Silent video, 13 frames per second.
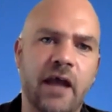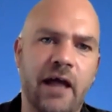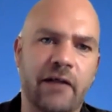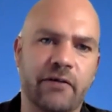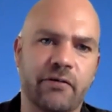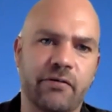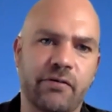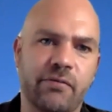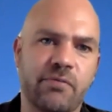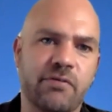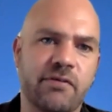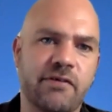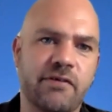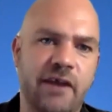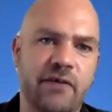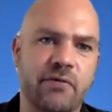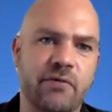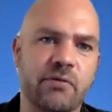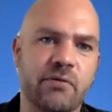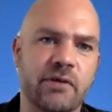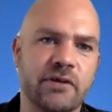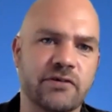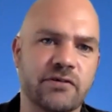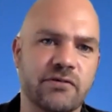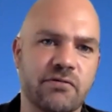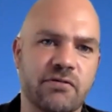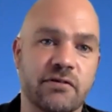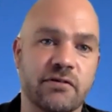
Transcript: algorithms to tackle issues